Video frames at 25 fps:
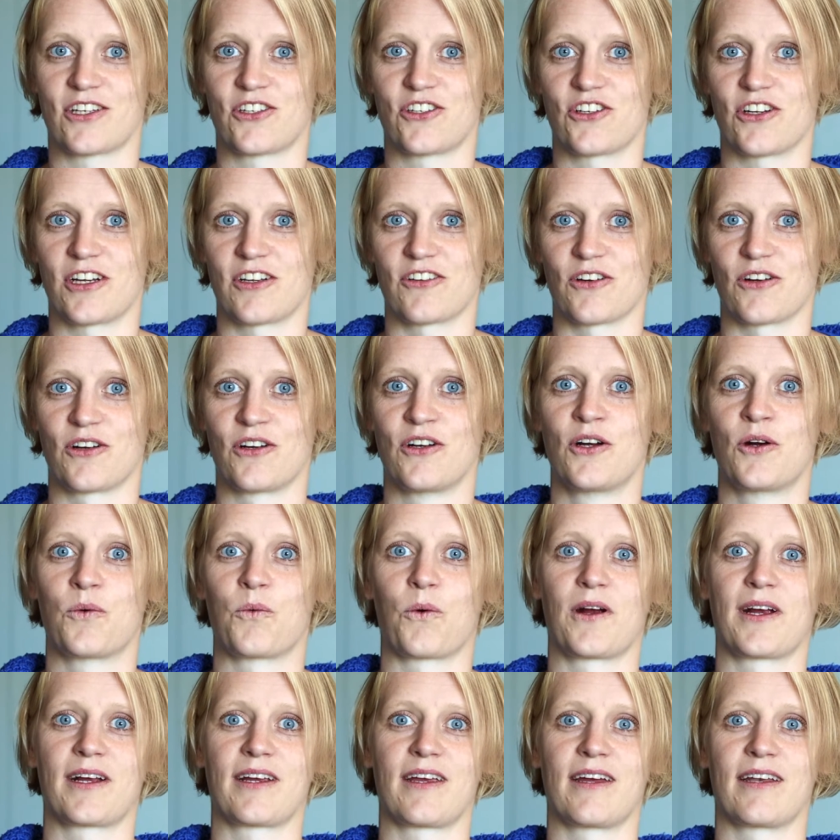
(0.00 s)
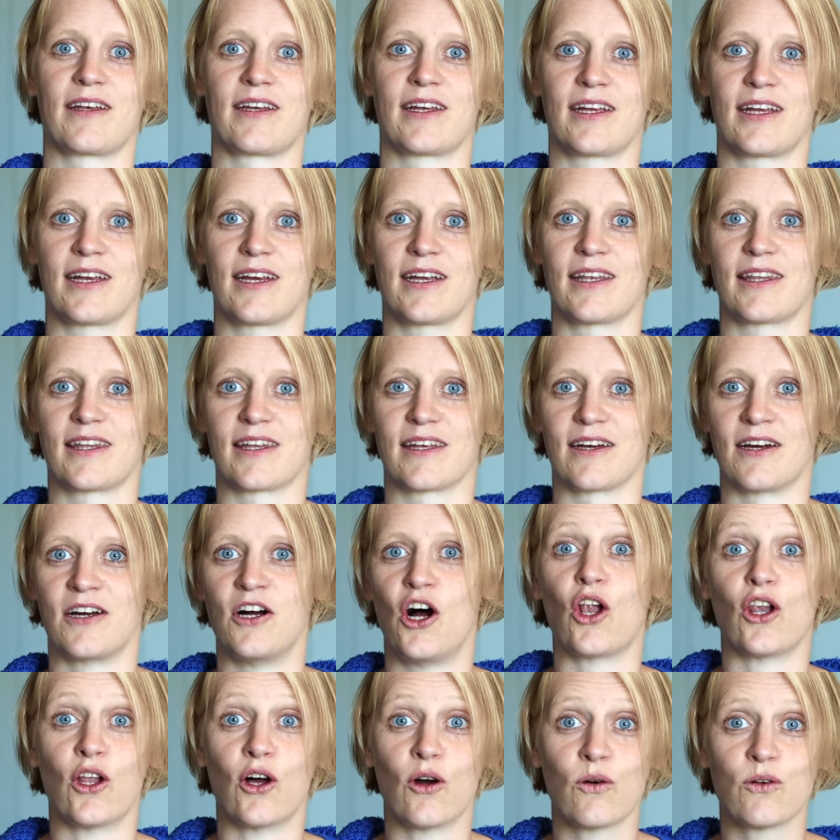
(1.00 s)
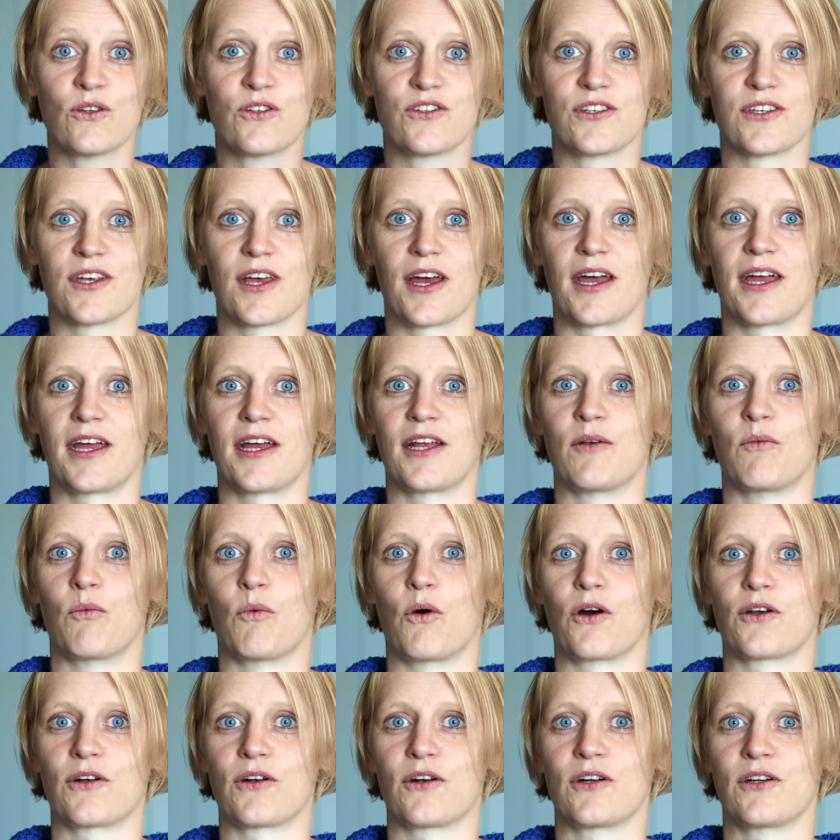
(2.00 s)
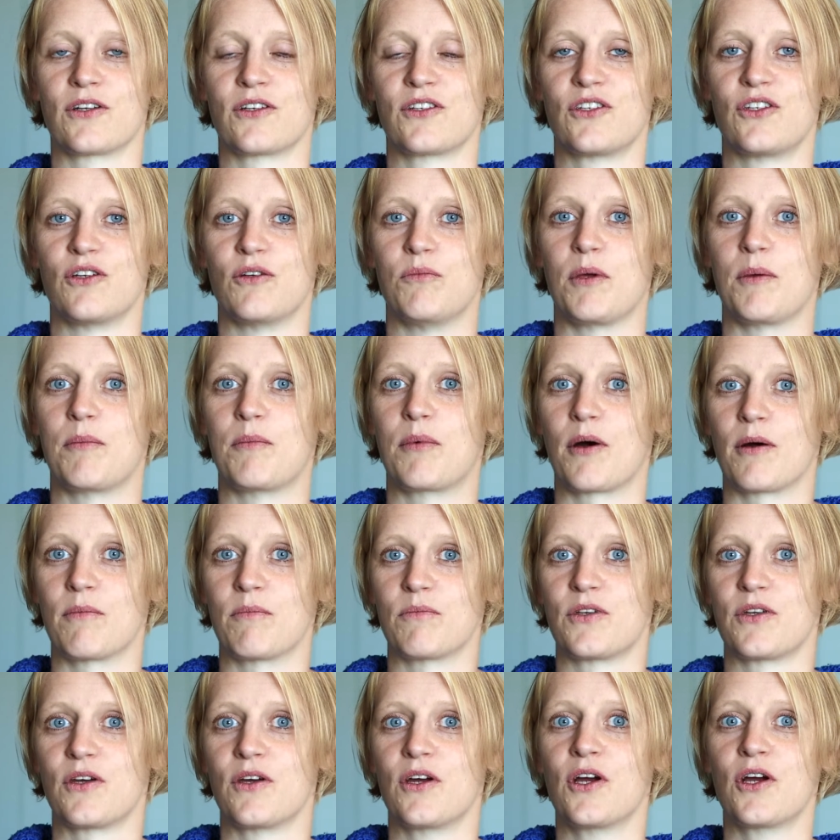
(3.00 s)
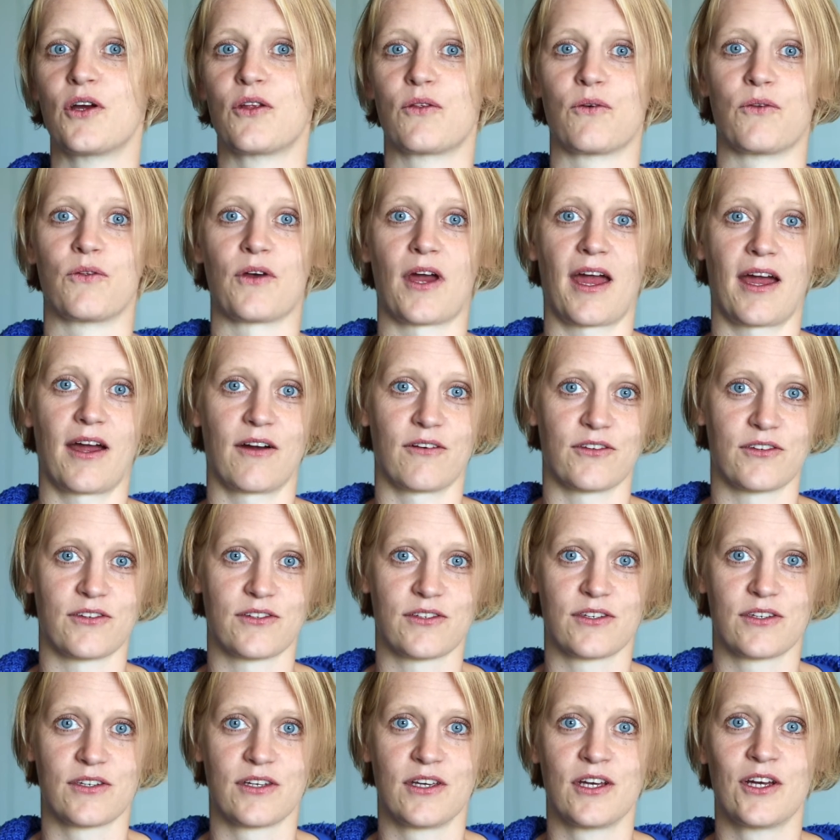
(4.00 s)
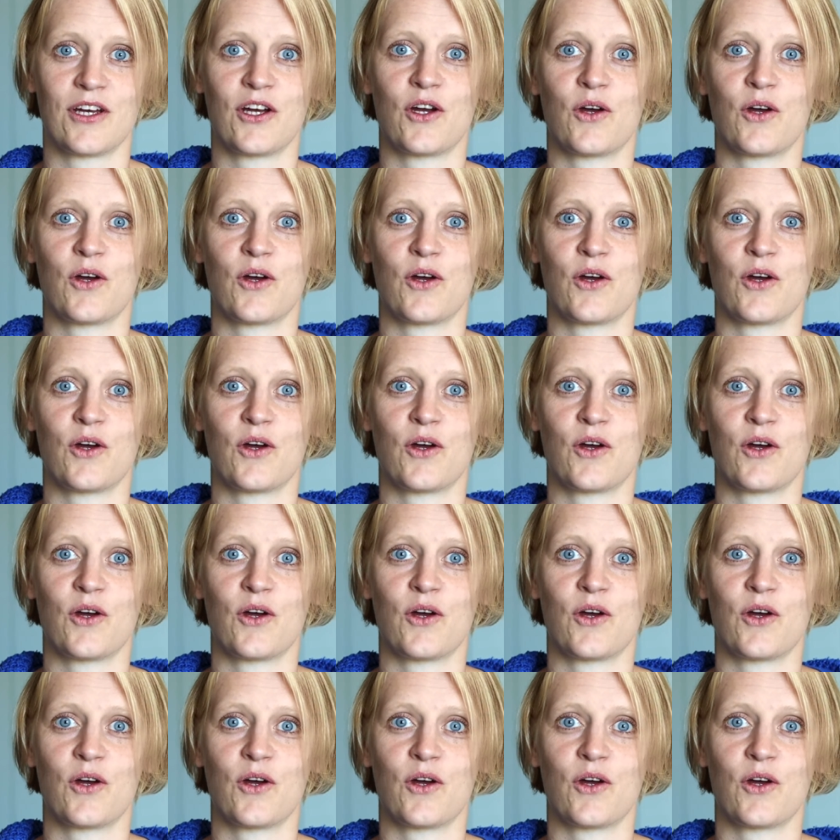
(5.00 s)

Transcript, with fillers: exchanger where it can heat the load side water to be pumped through the house.